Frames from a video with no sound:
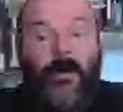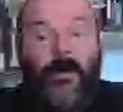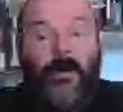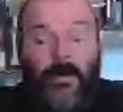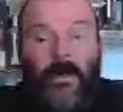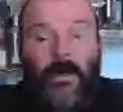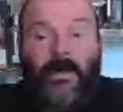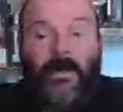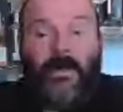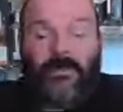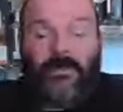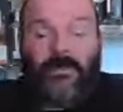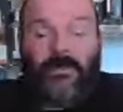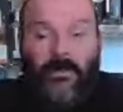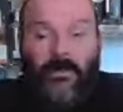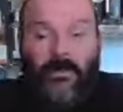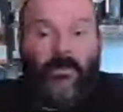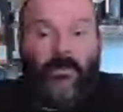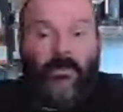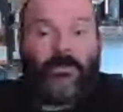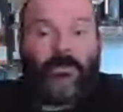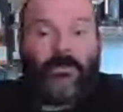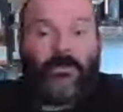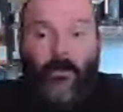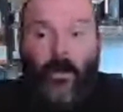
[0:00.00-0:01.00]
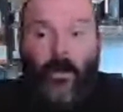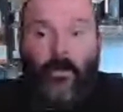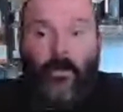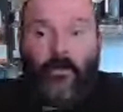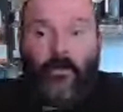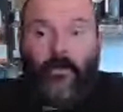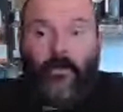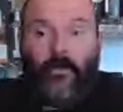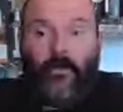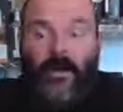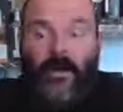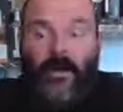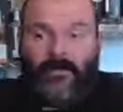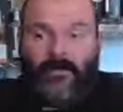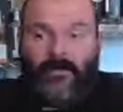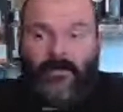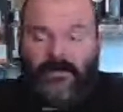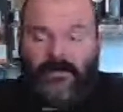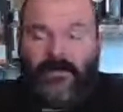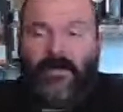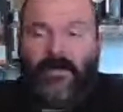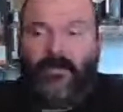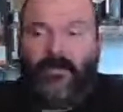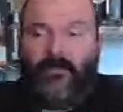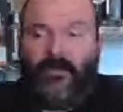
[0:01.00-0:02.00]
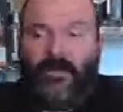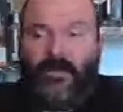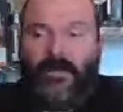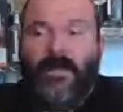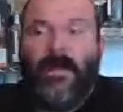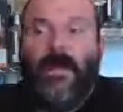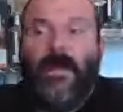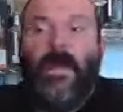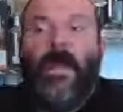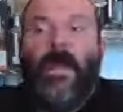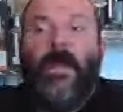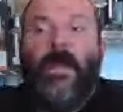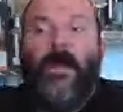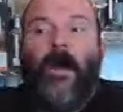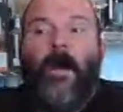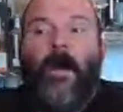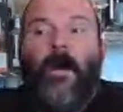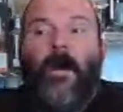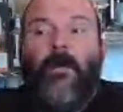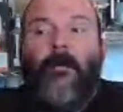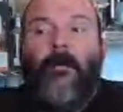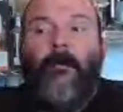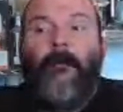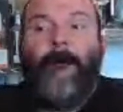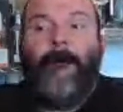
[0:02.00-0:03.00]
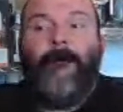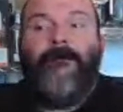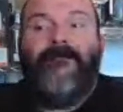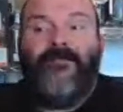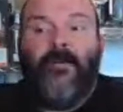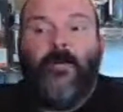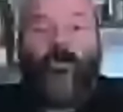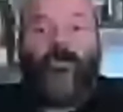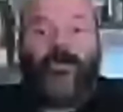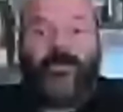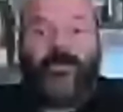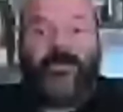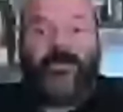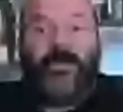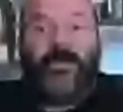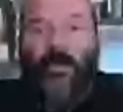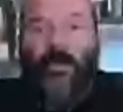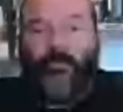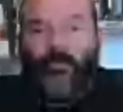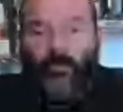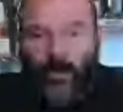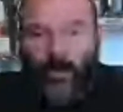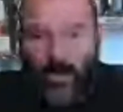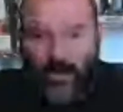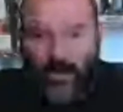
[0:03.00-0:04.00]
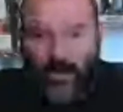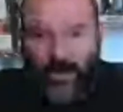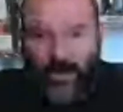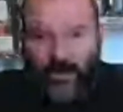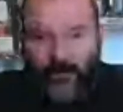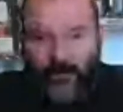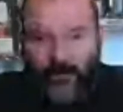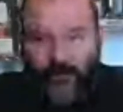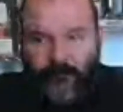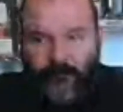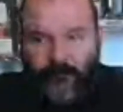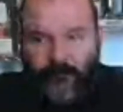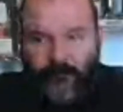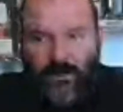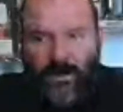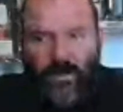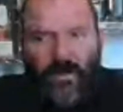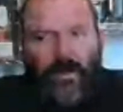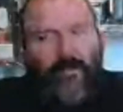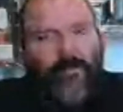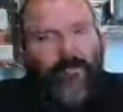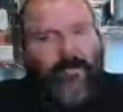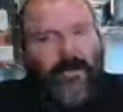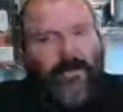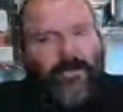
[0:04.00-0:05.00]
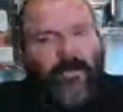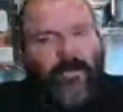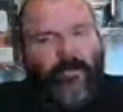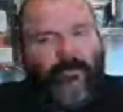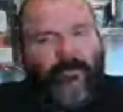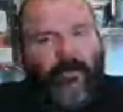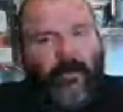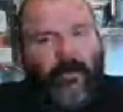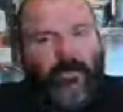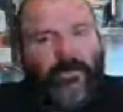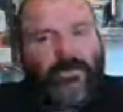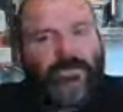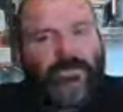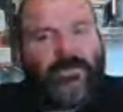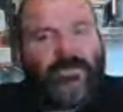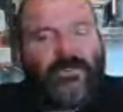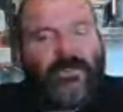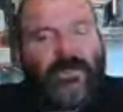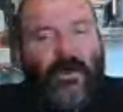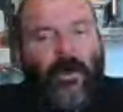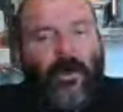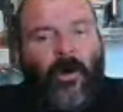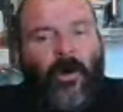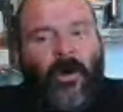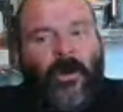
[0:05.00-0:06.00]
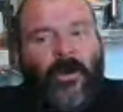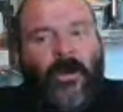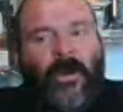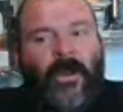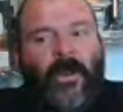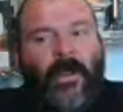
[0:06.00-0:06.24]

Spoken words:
like I said, they're a smaller craft distillery focusing on rye, but they're focusing